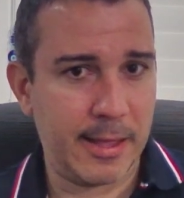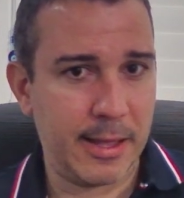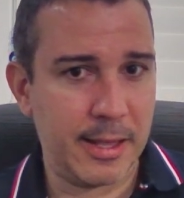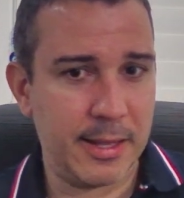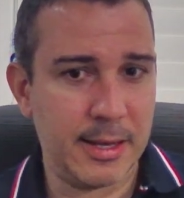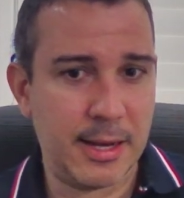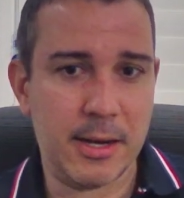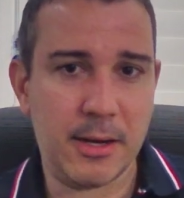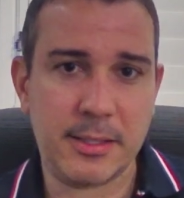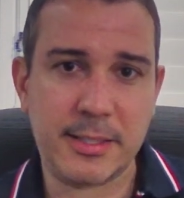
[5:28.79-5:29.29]

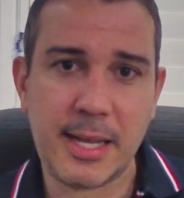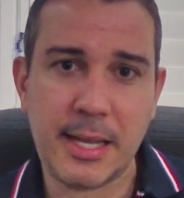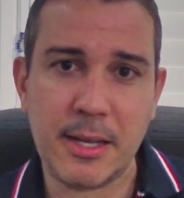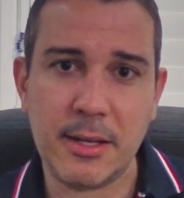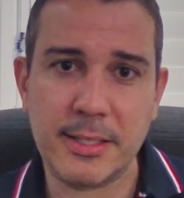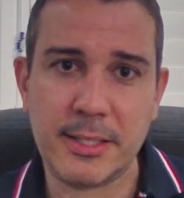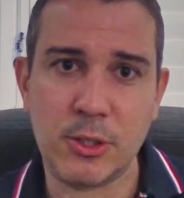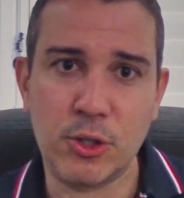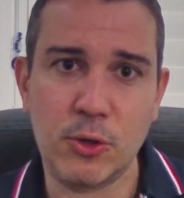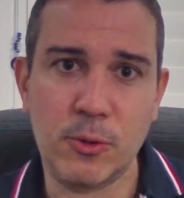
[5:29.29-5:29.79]
And I say
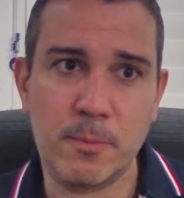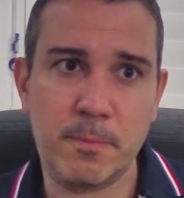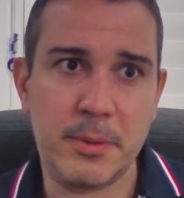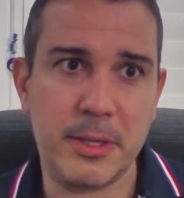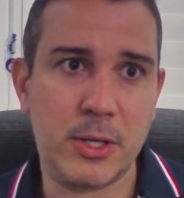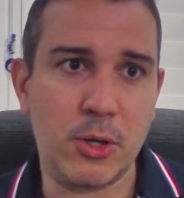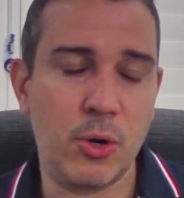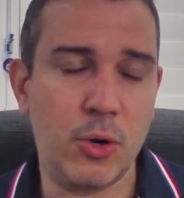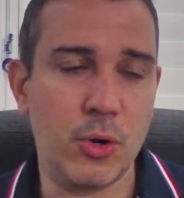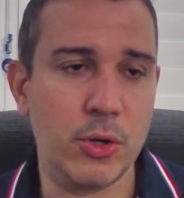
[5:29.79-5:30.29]
ideal
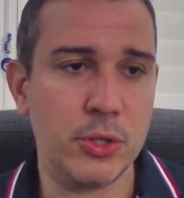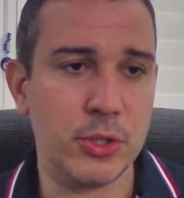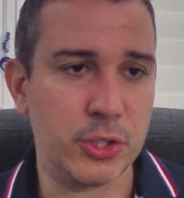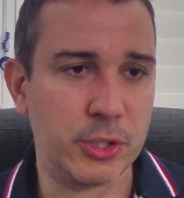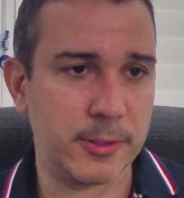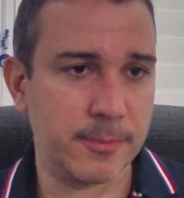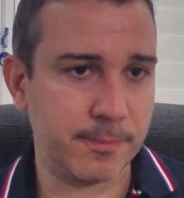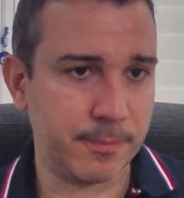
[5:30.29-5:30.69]
because